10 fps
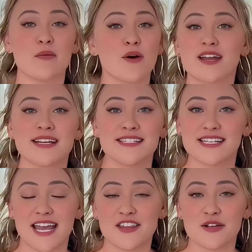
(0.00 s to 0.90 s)
working
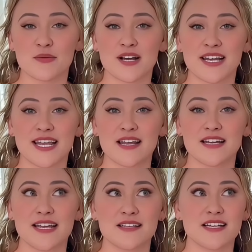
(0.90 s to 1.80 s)
together, we're going to get
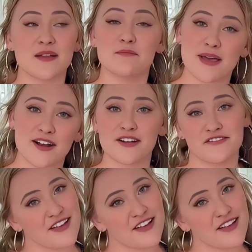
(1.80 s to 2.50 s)
it done better and